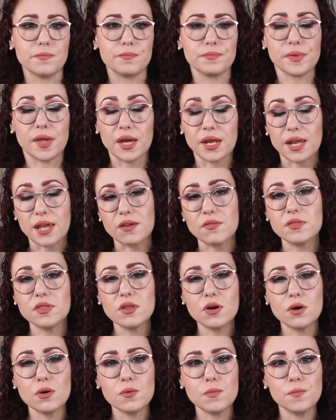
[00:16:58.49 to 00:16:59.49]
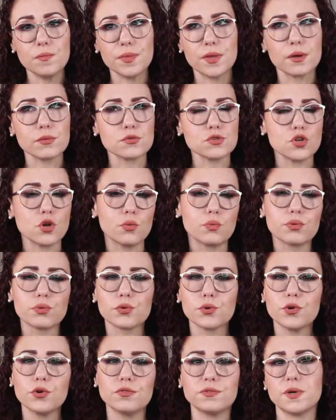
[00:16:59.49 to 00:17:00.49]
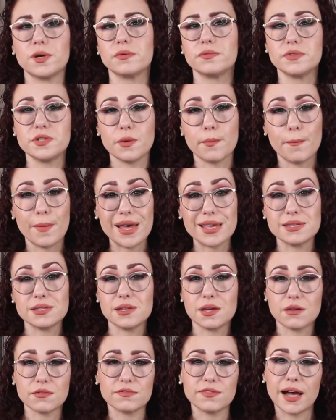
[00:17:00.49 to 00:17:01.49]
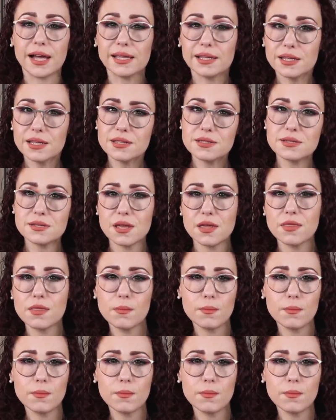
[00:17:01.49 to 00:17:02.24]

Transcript: that even though there was no proof of domestic violence in the